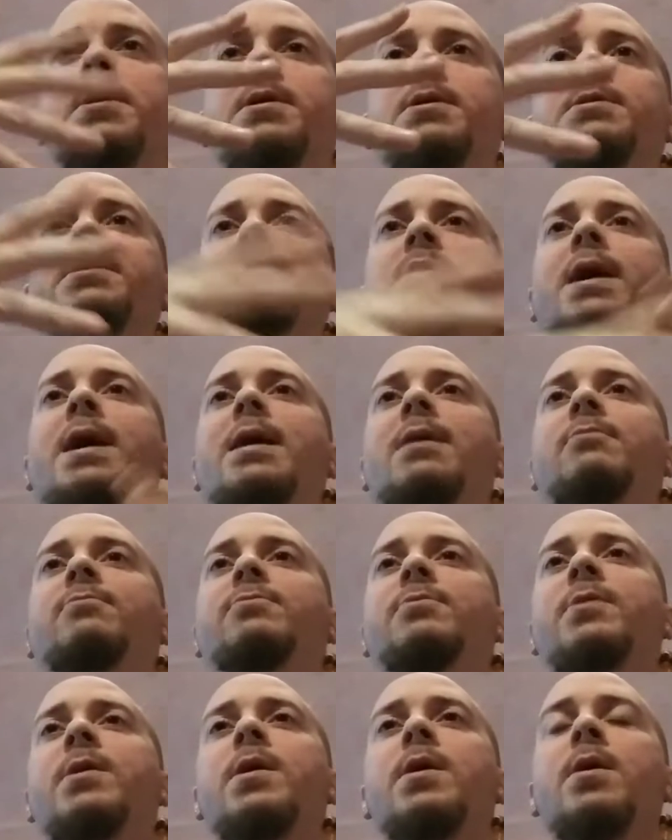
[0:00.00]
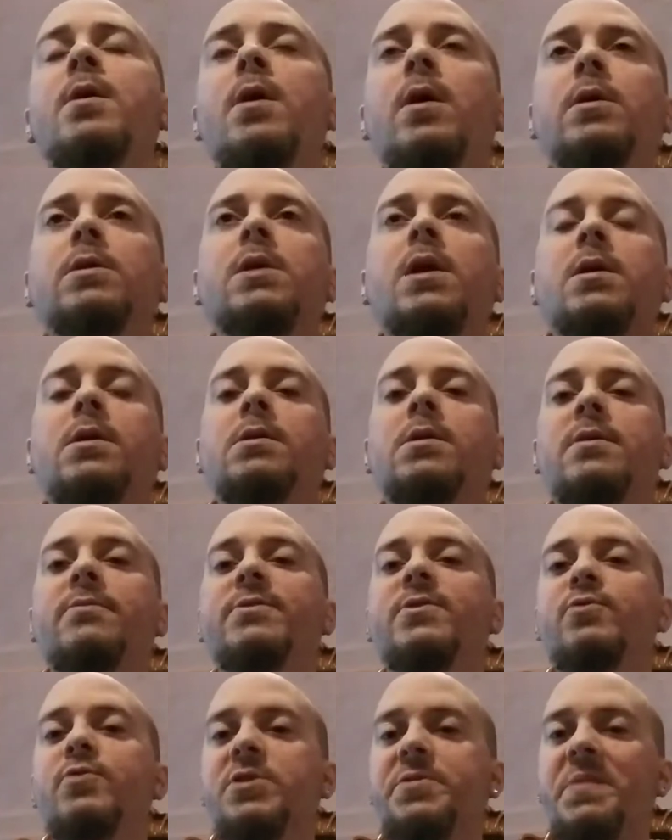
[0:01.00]
does have a lot of
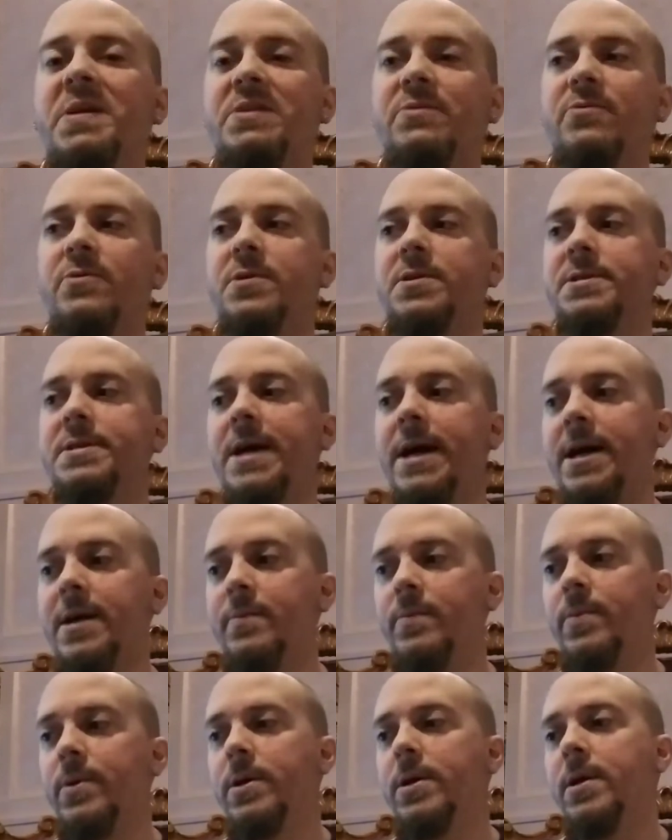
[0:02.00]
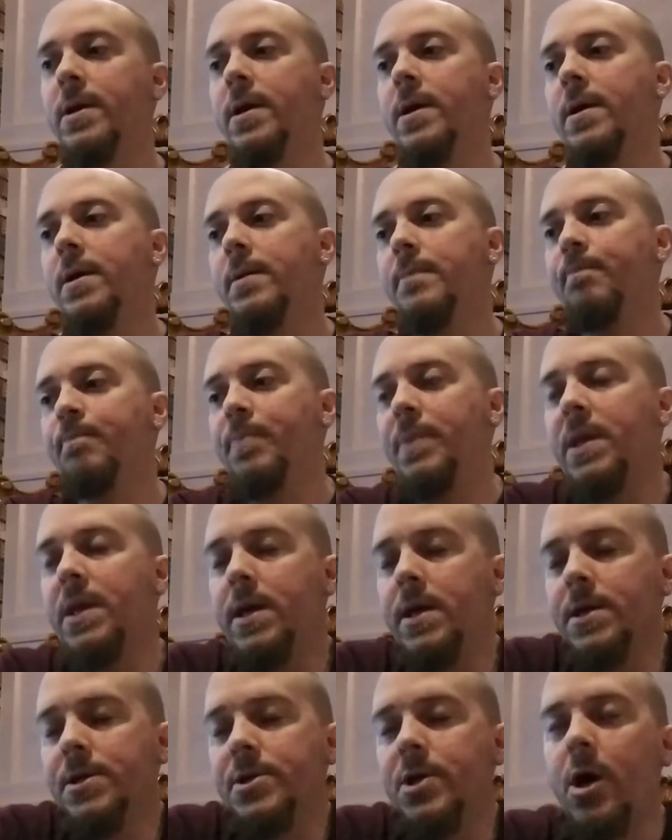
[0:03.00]
love and respect for his dad, but
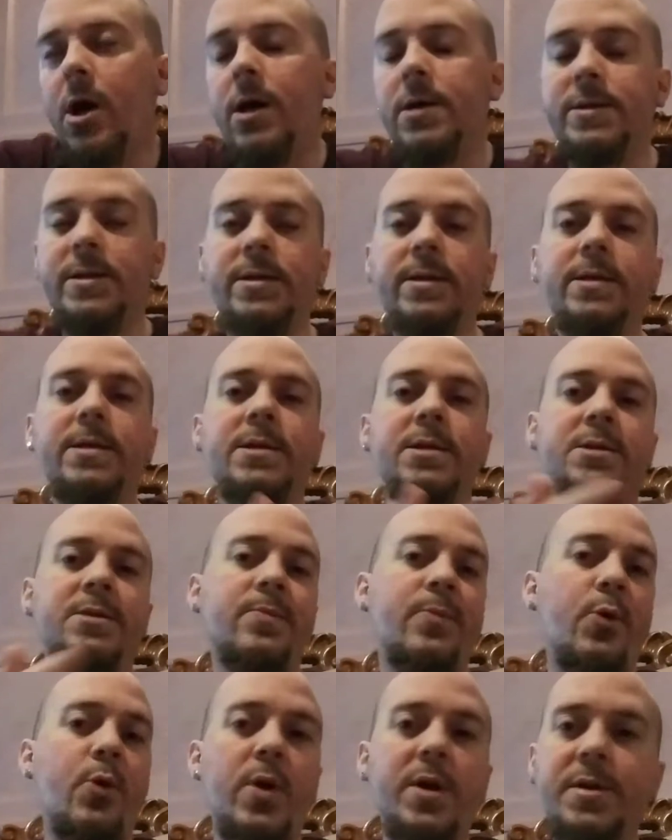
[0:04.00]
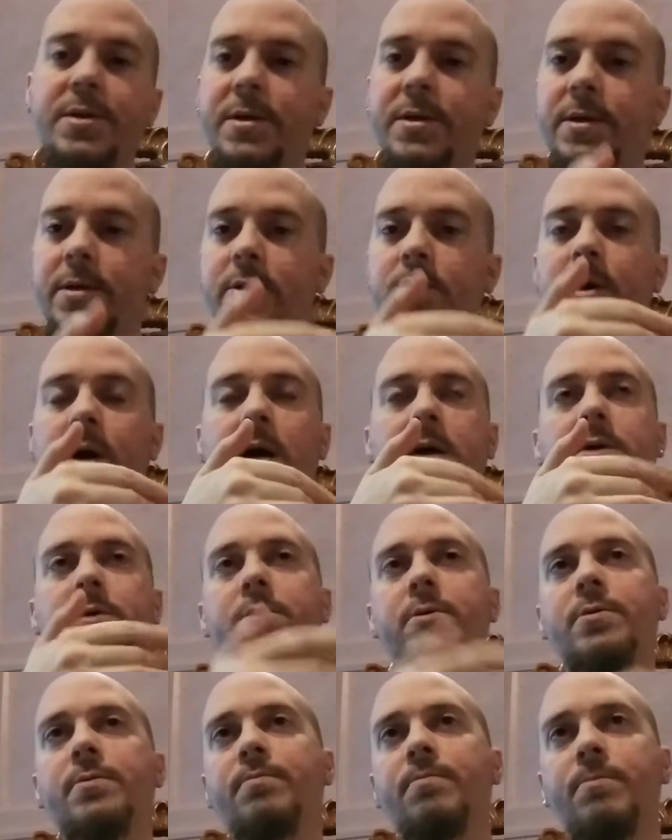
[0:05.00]
he's constantly disappointed. You got
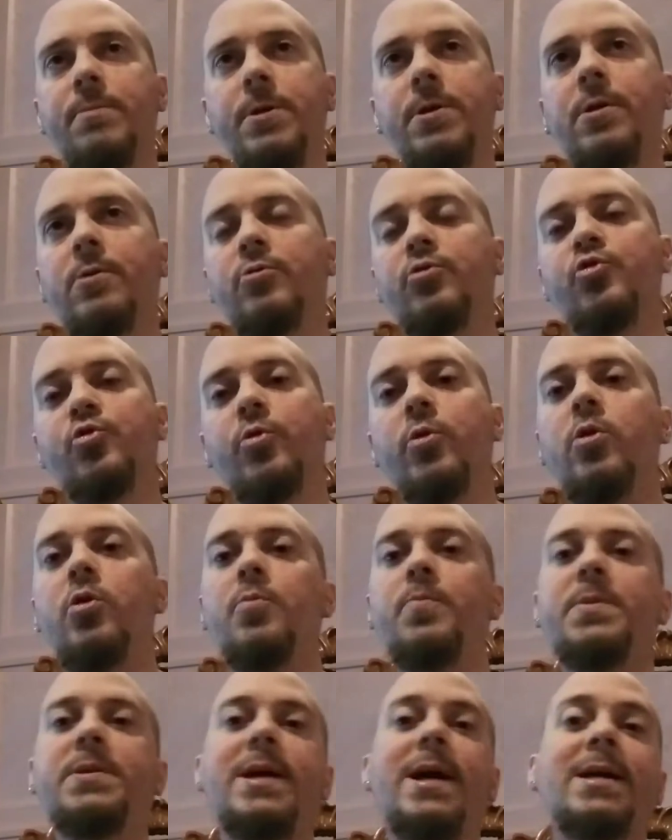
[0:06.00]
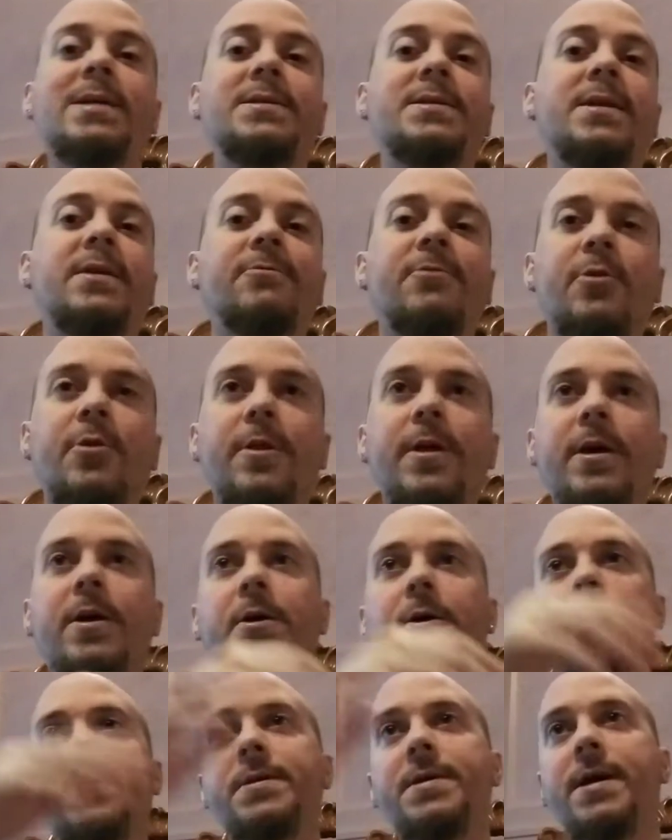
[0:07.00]
your, you know, trope, dad's never
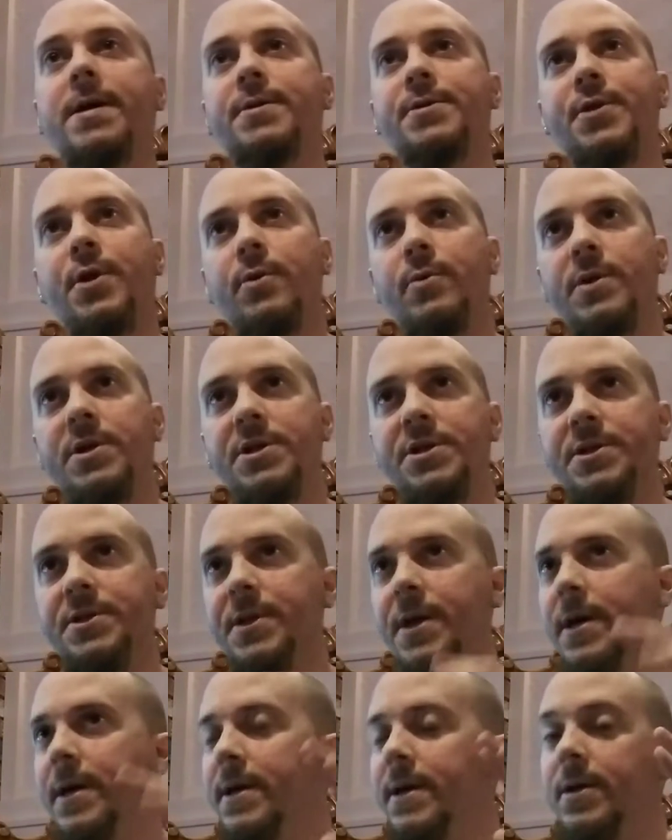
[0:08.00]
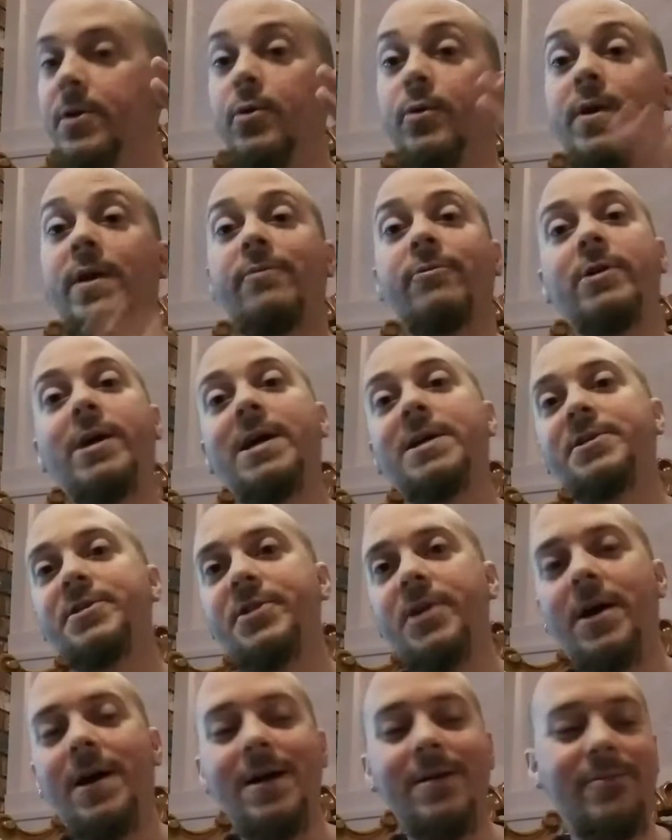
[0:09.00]
there, dad's always, you know, never has
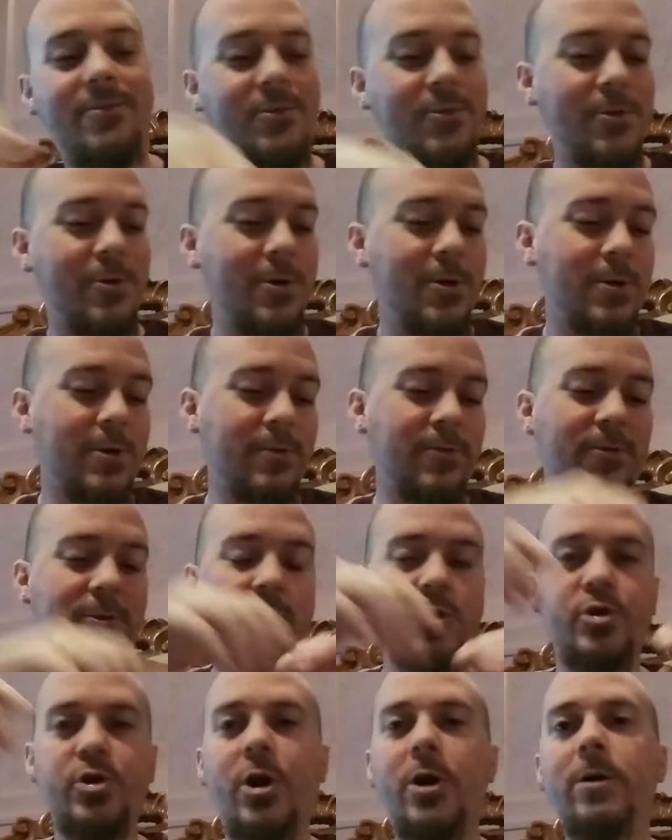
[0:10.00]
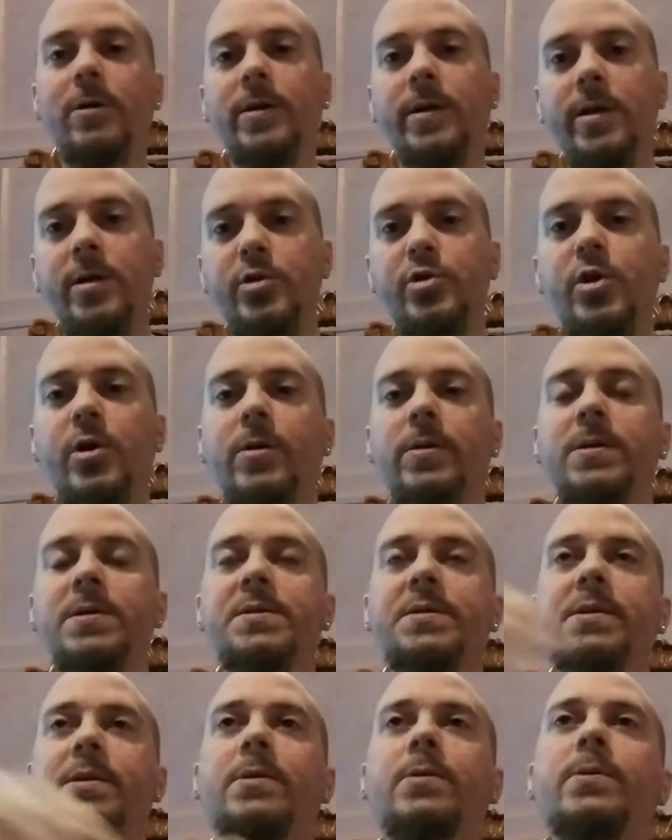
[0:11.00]
time for for Charlie,
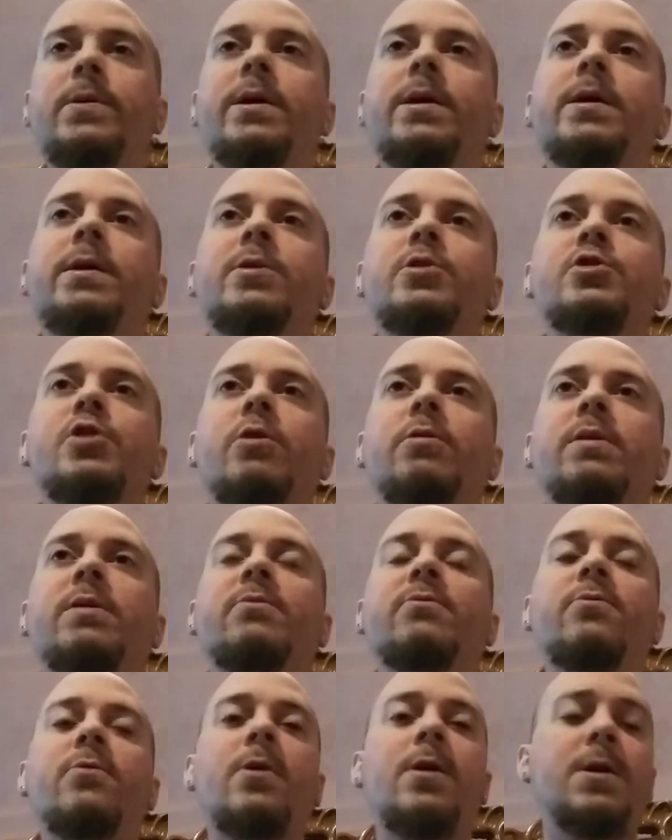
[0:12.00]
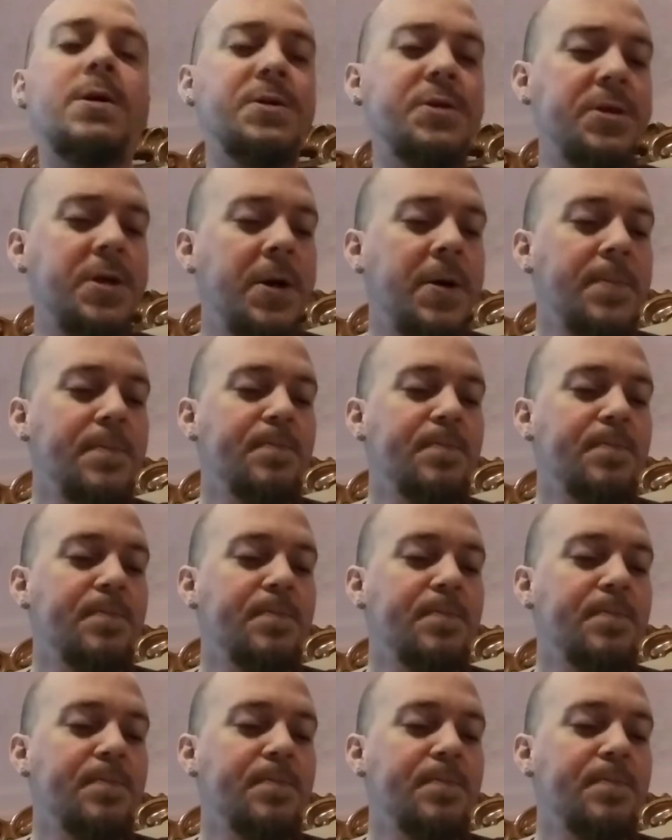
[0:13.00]
Charlie's little kid, Charlie Frost.